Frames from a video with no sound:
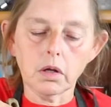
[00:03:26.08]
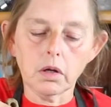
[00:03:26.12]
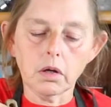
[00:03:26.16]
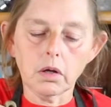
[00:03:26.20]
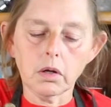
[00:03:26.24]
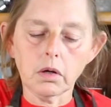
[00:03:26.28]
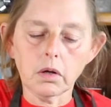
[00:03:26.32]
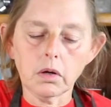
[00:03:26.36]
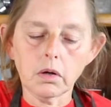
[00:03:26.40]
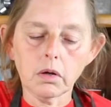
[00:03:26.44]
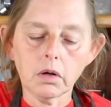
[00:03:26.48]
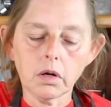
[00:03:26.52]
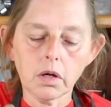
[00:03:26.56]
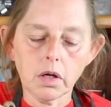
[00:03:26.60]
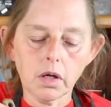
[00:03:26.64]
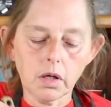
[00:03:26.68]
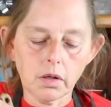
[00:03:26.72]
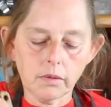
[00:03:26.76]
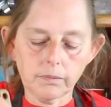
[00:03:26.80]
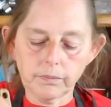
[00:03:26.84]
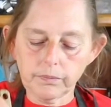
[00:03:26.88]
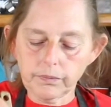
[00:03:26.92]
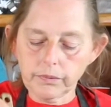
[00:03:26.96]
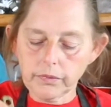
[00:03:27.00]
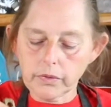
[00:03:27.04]
Alright,
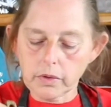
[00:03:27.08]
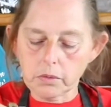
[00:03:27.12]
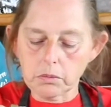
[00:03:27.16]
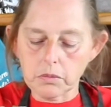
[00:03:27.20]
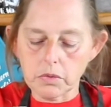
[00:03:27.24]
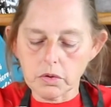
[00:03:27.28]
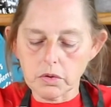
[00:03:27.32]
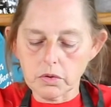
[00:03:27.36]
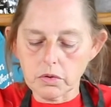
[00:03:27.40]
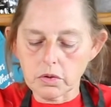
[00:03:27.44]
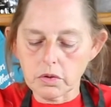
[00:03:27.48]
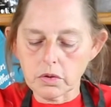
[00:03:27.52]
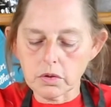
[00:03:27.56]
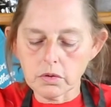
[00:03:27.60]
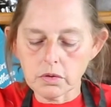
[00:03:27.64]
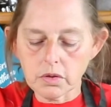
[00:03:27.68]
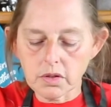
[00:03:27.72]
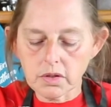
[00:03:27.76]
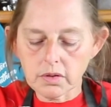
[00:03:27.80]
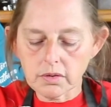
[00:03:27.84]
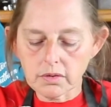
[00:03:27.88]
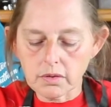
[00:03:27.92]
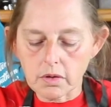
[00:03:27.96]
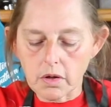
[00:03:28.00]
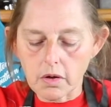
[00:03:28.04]
I'm going to turn
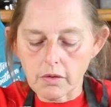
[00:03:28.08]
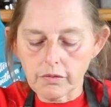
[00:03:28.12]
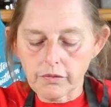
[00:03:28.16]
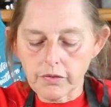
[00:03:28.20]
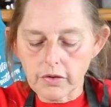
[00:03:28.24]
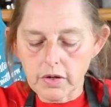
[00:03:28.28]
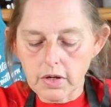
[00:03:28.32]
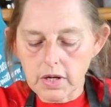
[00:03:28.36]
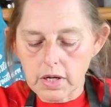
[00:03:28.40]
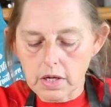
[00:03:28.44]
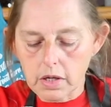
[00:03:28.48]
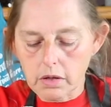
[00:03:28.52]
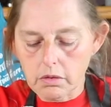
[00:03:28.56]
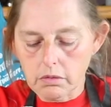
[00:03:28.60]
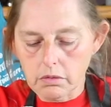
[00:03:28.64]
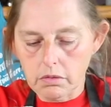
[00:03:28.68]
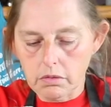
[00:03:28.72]
this off for now.